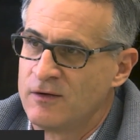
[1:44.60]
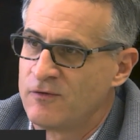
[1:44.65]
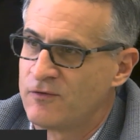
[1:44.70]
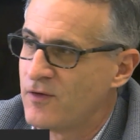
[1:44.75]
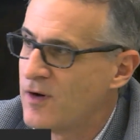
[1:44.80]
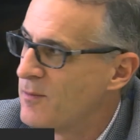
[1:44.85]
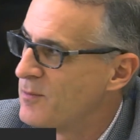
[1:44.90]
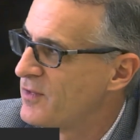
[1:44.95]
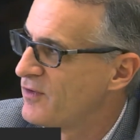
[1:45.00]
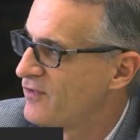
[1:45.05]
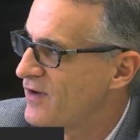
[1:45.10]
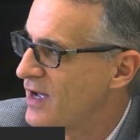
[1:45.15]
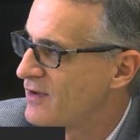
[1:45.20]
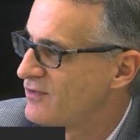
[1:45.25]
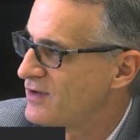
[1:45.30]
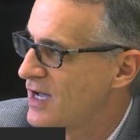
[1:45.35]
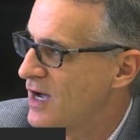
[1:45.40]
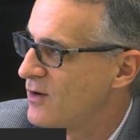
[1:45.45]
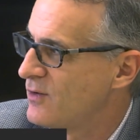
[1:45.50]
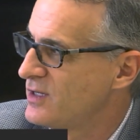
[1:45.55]
from the
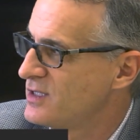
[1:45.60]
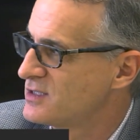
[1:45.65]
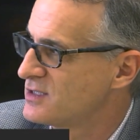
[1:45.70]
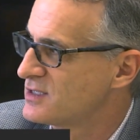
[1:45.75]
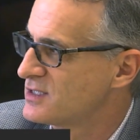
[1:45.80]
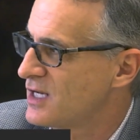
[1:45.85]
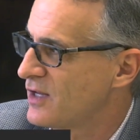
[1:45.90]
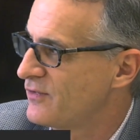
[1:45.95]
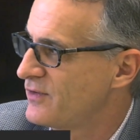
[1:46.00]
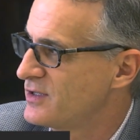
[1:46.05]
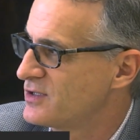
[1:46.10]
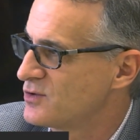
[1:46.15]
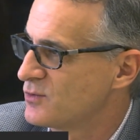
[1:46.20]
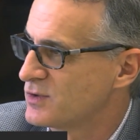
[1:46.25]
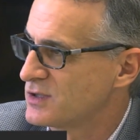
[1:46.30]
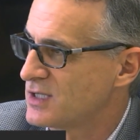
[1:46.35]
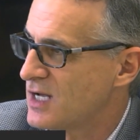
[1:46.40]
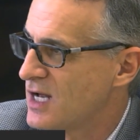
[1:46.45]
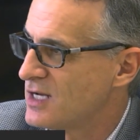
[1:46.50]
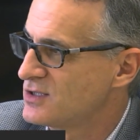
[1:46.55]
5 counties in southeastern
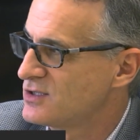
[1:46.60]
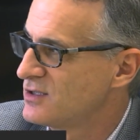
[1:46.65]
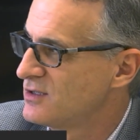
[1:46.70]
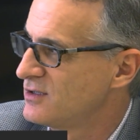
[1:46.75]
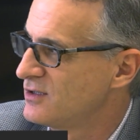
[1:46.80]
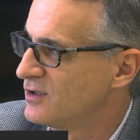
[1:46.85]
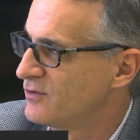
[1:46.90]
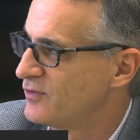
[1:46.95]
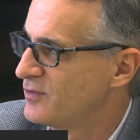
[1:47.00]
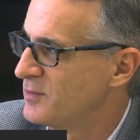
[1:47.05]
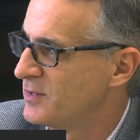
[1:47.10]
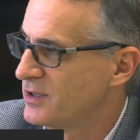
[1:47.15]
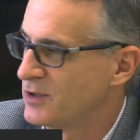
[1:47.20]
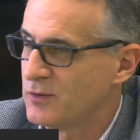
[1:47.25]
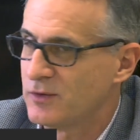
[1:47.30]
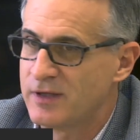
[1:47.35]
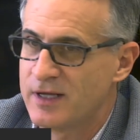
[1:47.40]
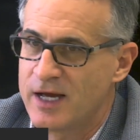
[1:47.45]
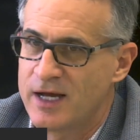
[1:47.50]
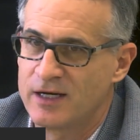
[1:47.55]
Wisconsin, you're familiar
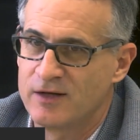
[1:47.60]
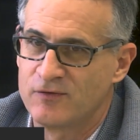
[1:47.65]
with that.